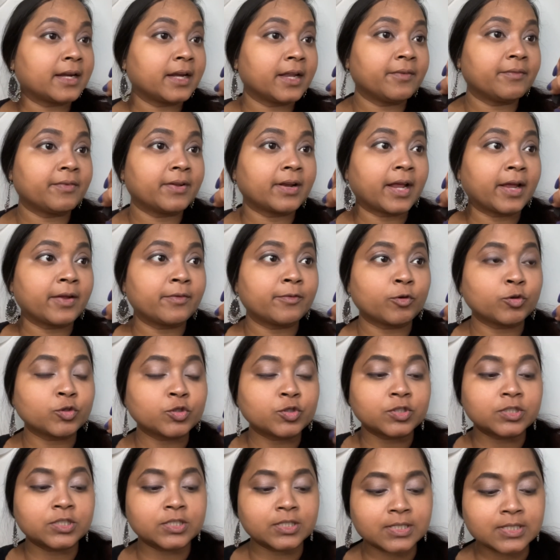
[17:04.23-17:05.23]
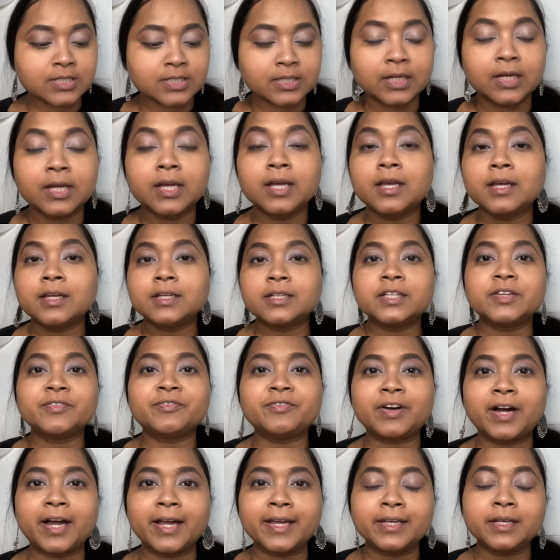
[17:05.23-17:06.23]
when I want to just
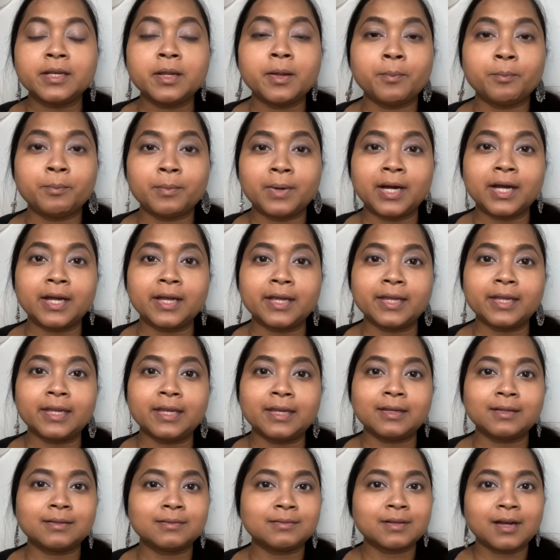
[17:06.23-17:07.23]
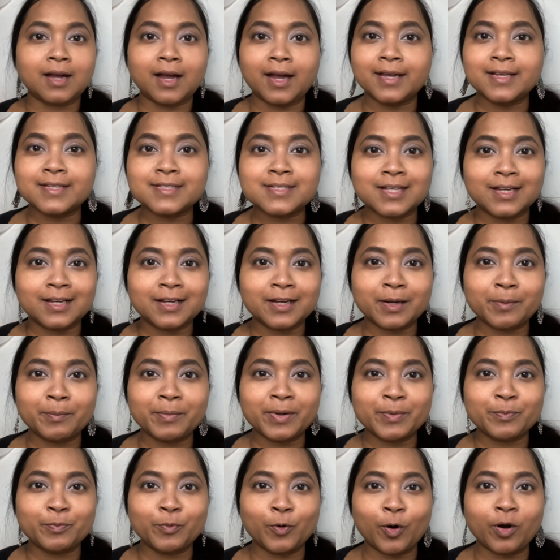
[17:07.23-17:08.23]
define my eyes a little
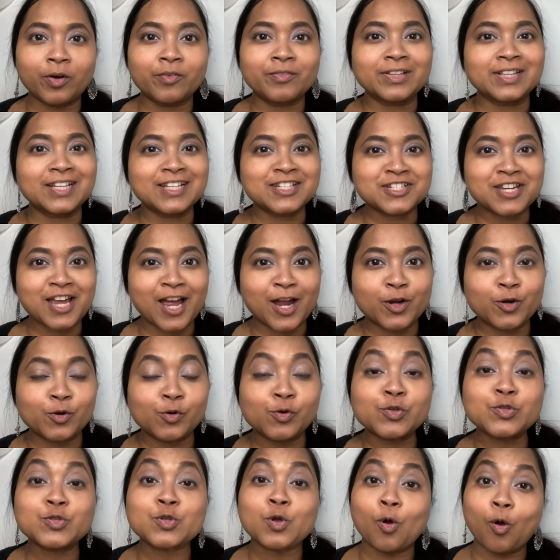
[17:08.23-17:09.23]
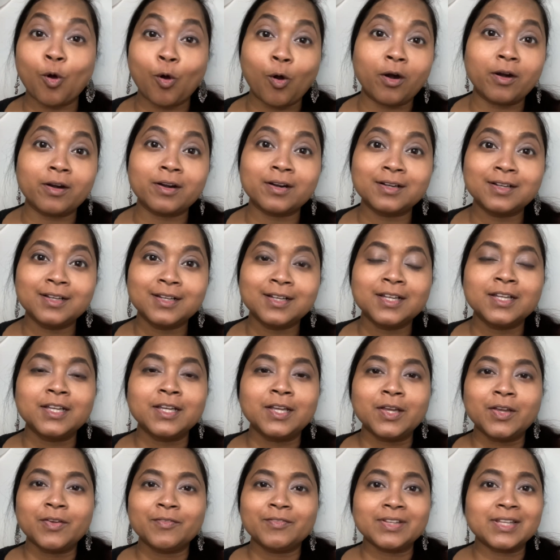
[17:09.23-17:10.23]
bit more with the shadows or
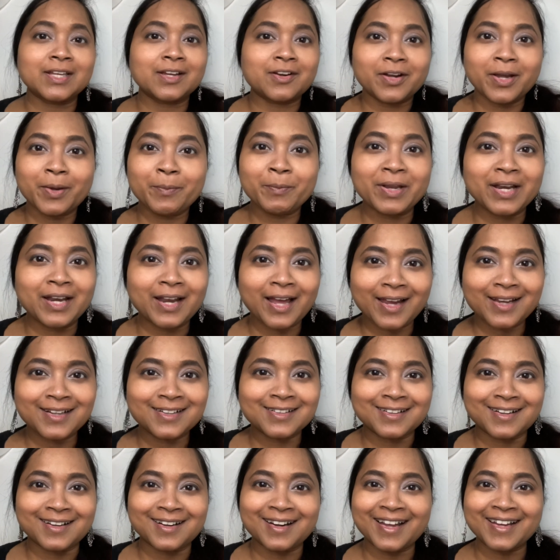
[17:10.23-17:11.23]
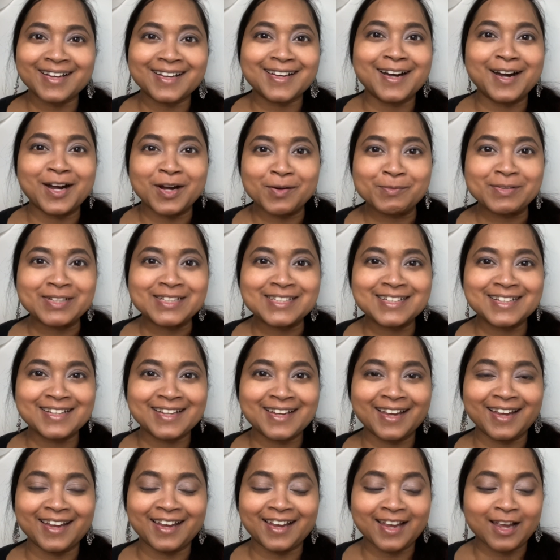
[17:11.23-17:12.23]
with a creamy liner like Urban
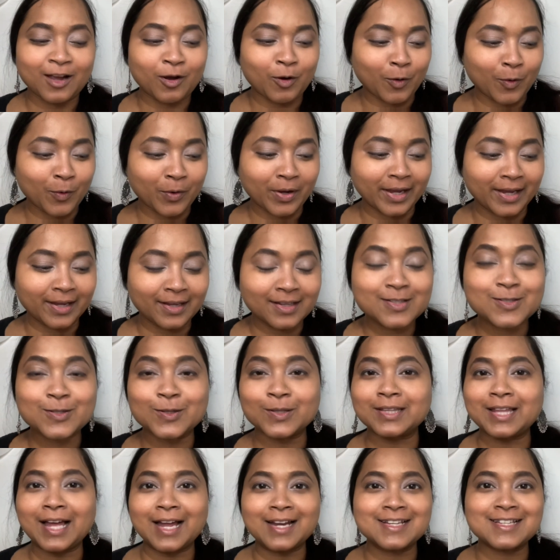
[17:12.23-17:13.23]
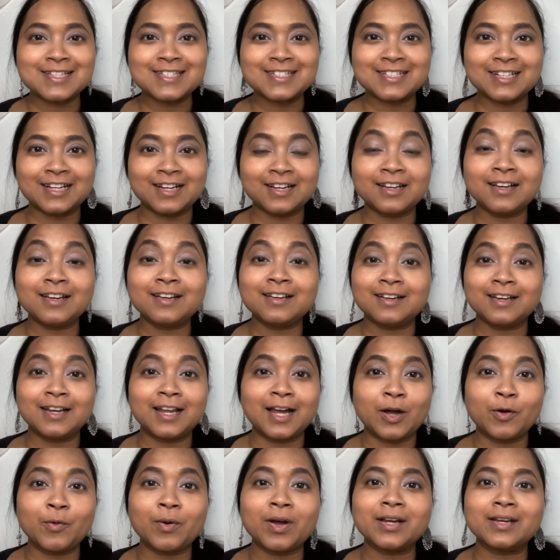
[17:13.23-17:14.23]
Decay. Okay, so that is done.
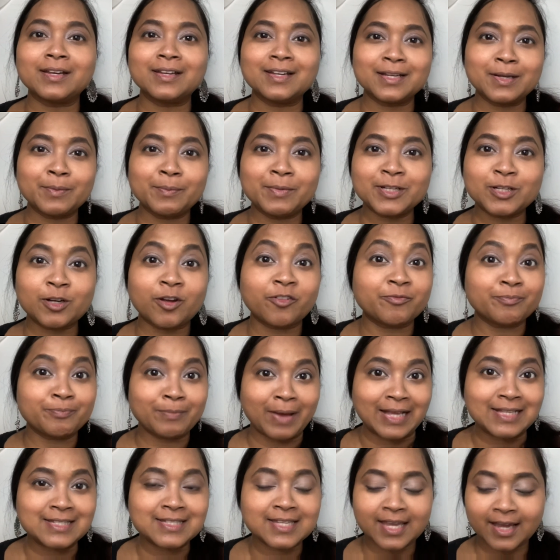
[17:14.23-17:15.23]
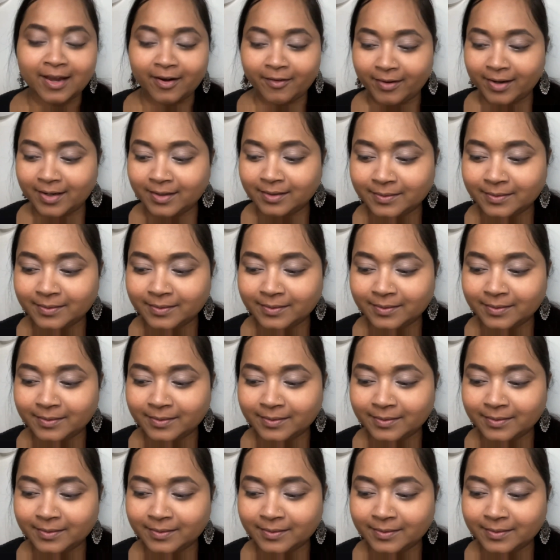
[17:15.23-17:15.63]
Now a little bit of mascara.